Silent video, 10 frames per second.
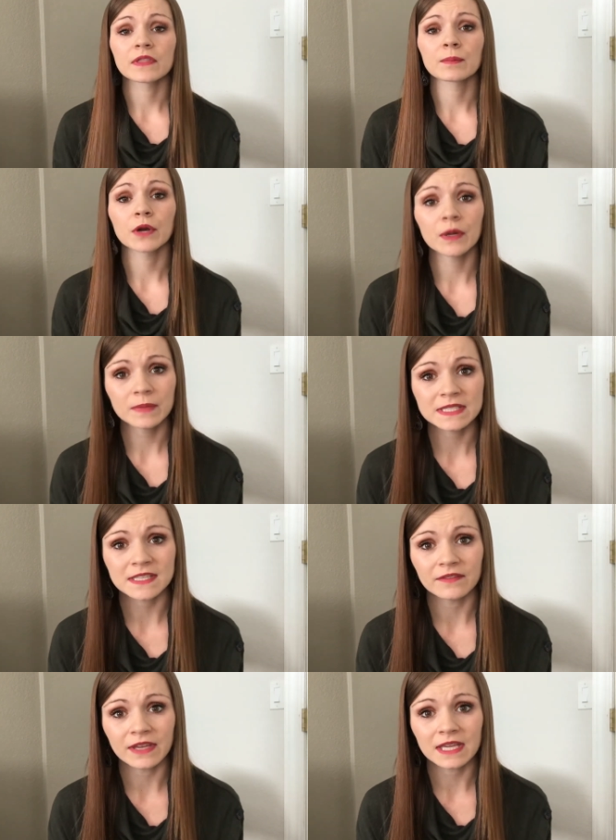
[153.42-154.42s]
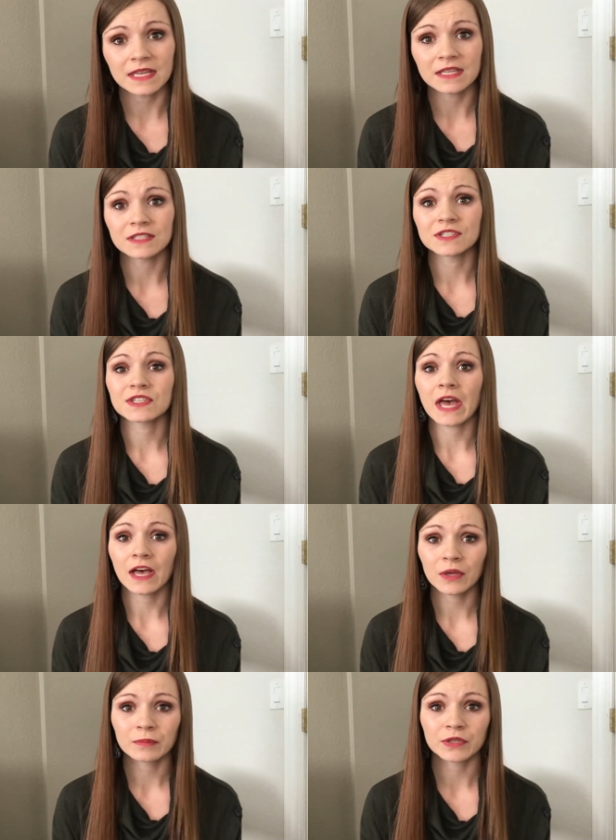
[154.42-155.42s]
The purpose of it is to
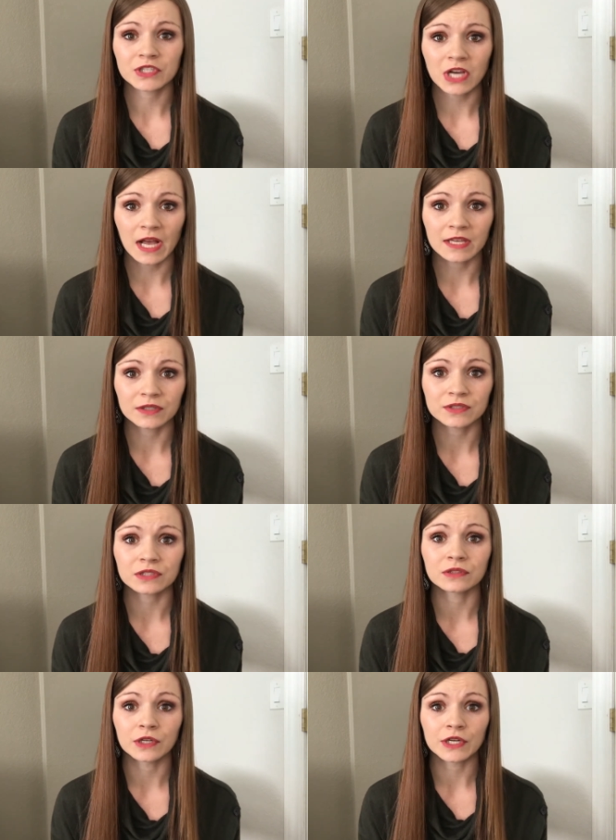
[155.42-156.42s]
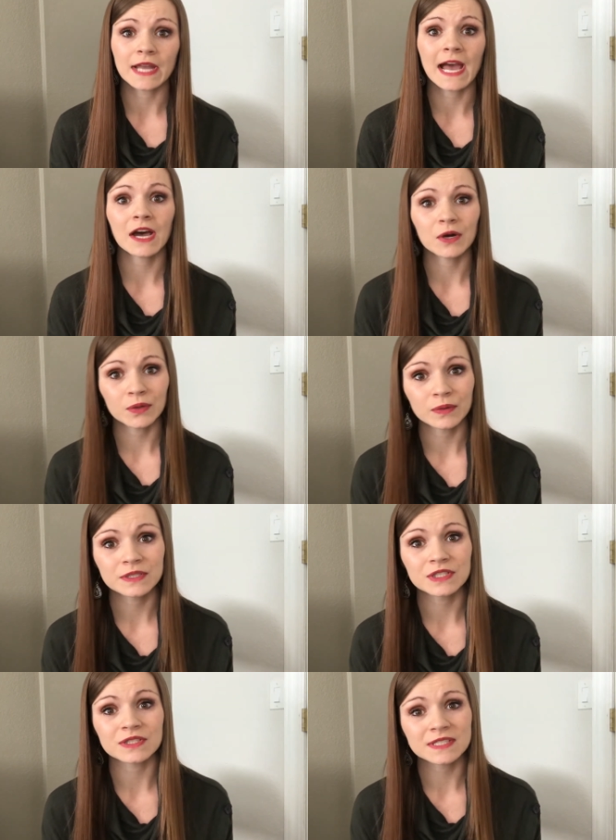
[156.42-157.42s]
help your child to learn how
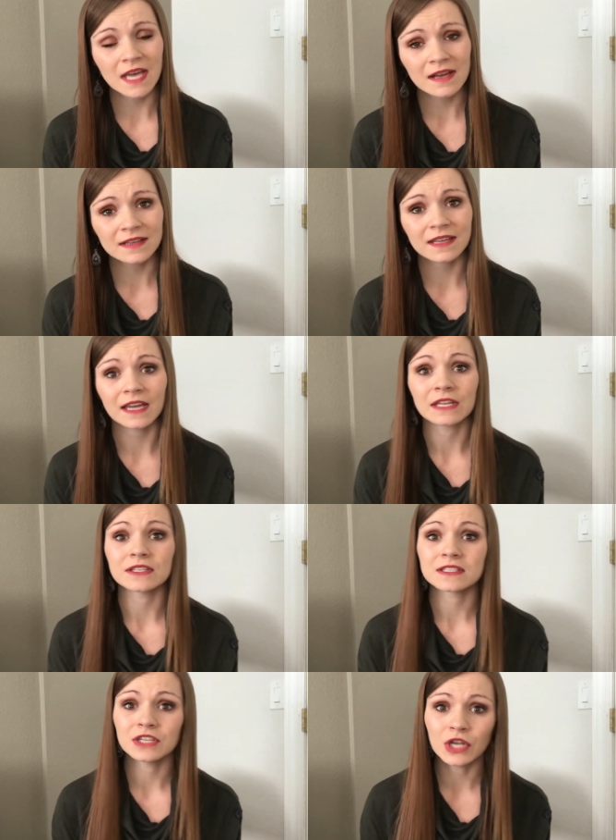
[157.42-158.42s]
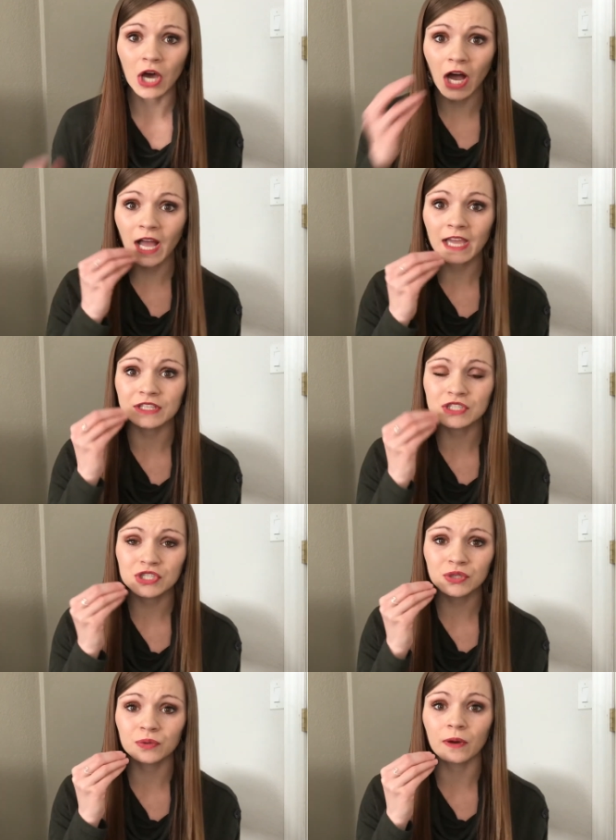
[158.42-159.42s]
to suck and gnaw and
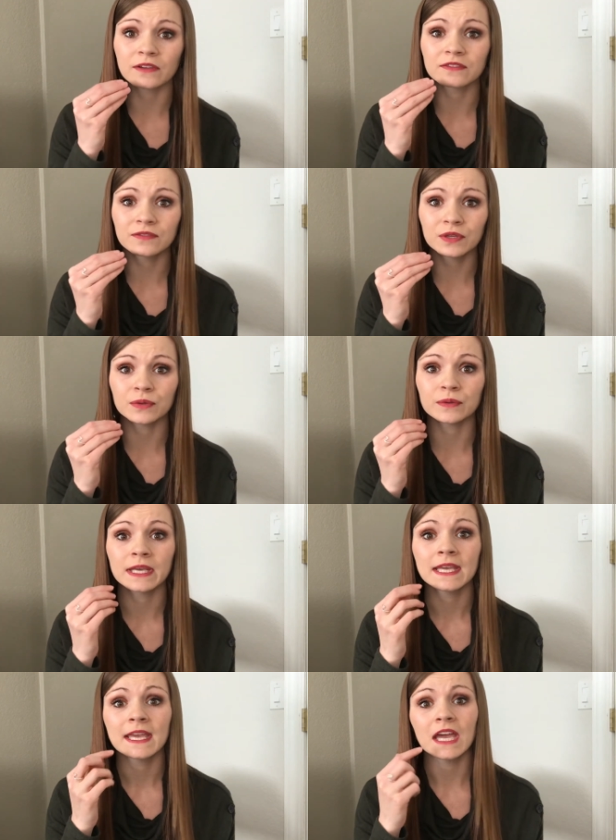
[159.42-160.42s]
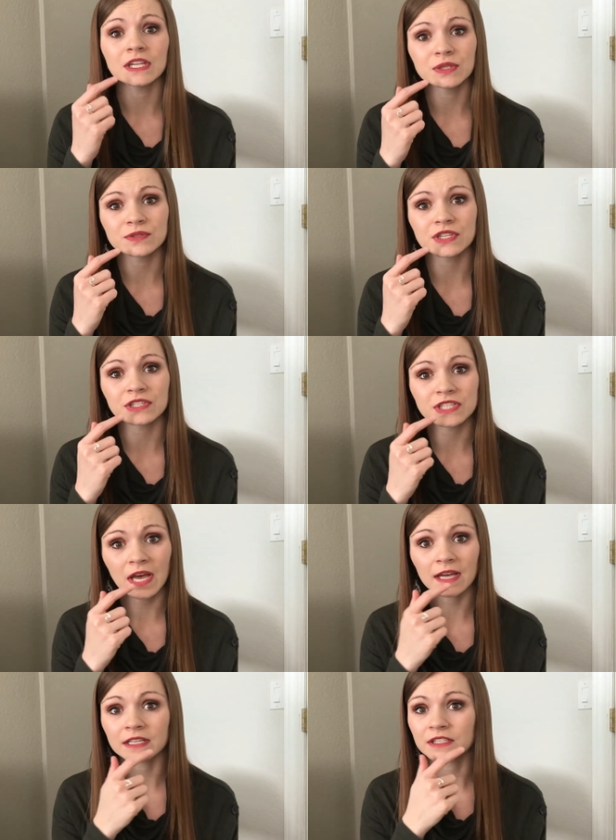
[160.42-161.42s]
chew on food and use their
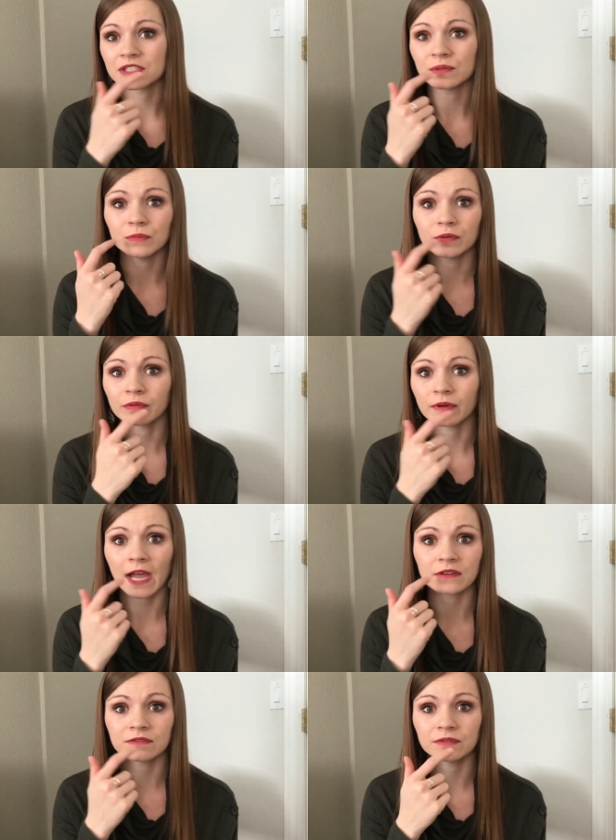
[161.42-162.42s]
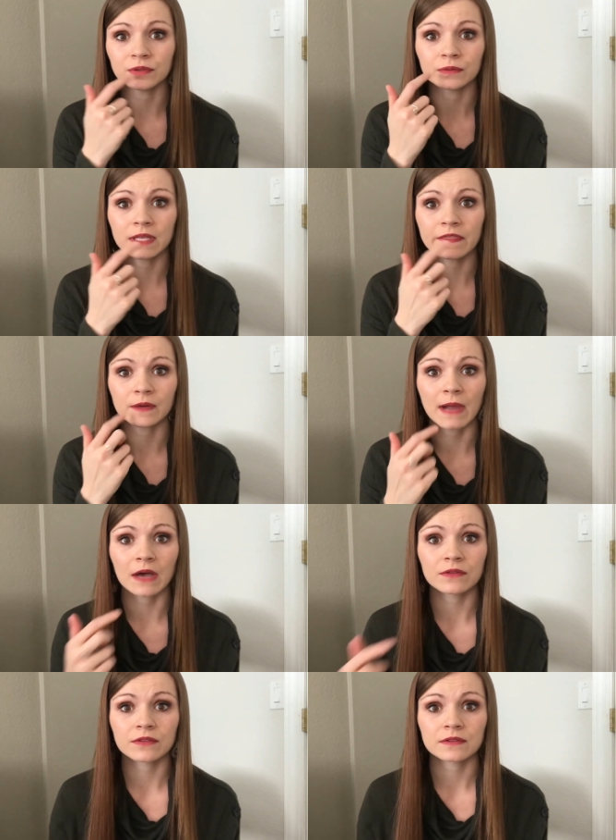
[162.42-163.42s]
tongue to move around food in their mouth.